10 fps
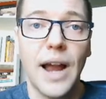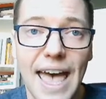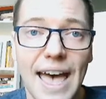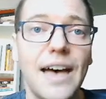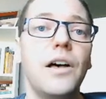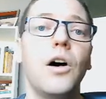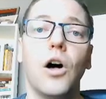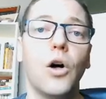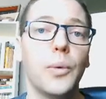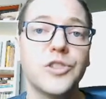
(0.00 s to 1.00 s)
eh
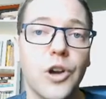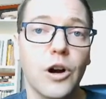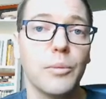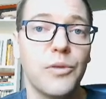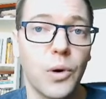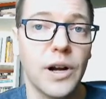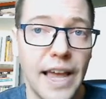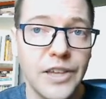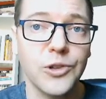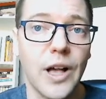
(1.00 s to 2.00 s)
always occur before a
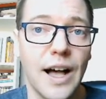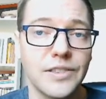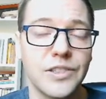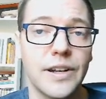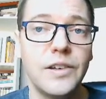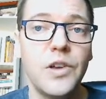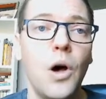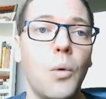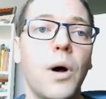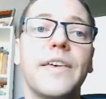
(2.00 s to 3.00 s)
nasal consonant,
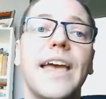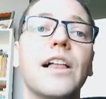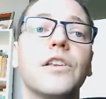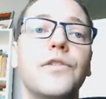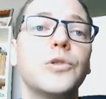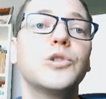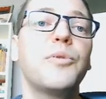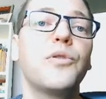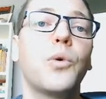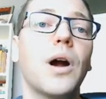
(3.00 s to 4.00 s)
while the allophones
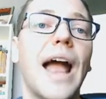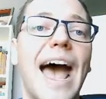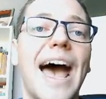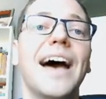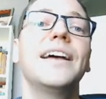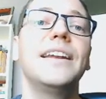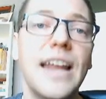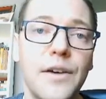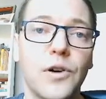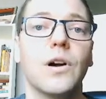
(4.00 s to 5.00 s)
before ah
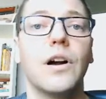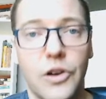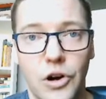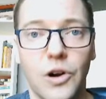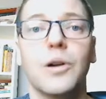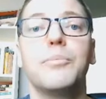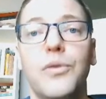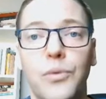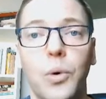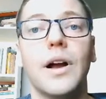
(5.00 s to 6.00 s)
never occur
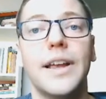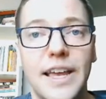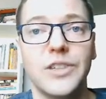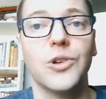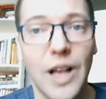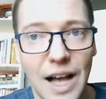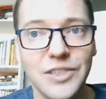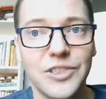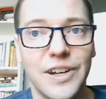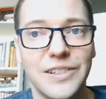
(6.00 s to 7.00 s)
before a nasal
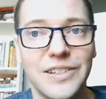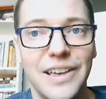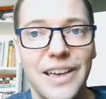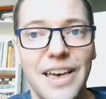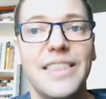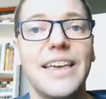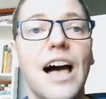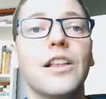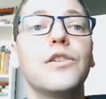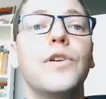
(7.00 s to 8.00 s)
consonant. The
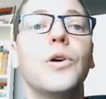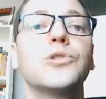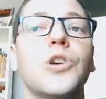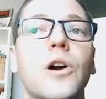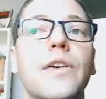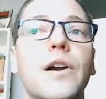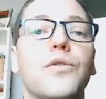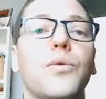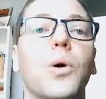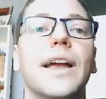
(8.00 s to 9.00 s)
allophones are
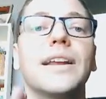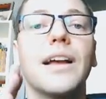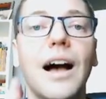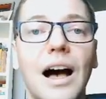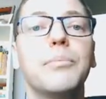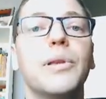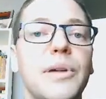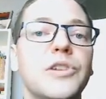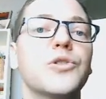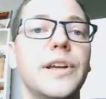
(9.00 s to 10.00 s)
therefore in
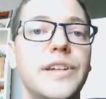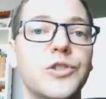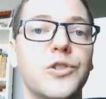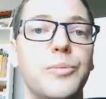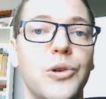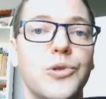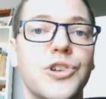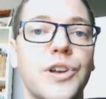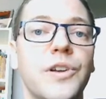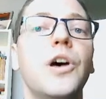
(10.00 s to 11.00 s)
complementary
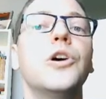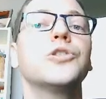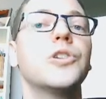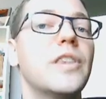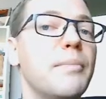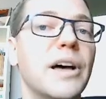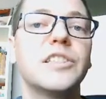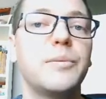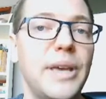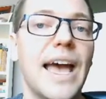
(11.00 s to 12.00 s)
distribution, so they
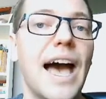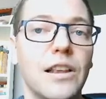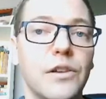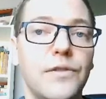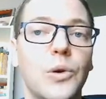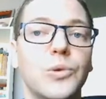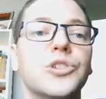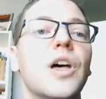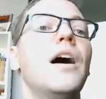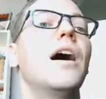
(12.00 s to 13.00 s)
must be
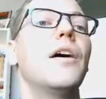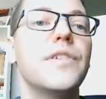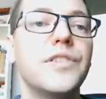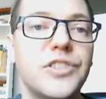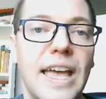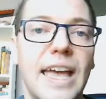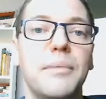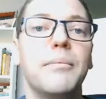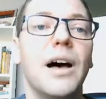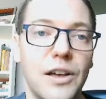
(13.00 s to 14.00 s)
allophones of the
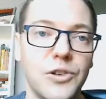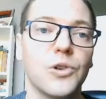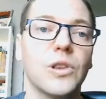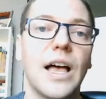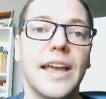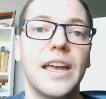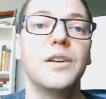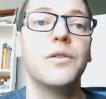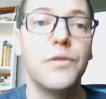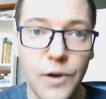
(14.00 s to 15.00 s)
same
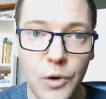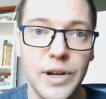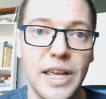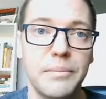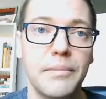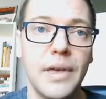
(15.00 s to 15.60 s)
underlying phoneme.